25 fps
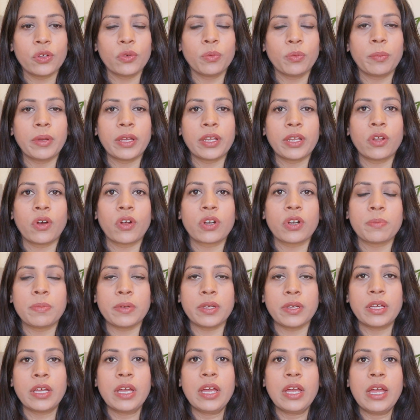you may not
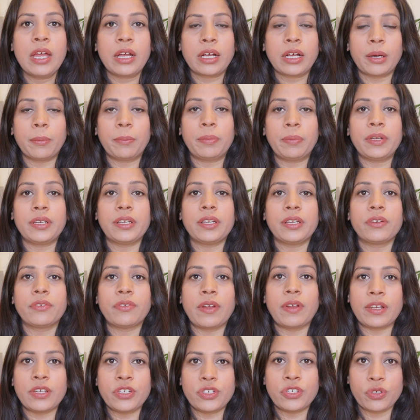be completely
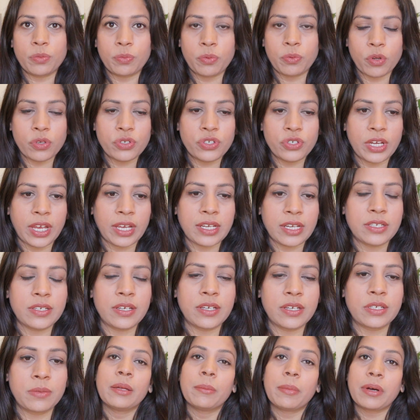ready to project
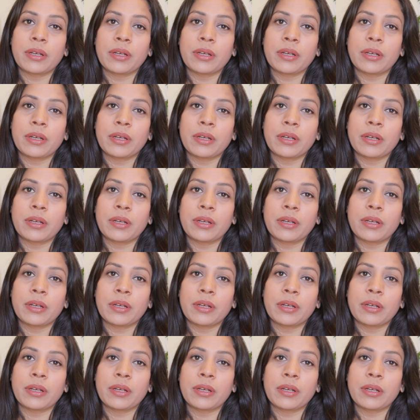it,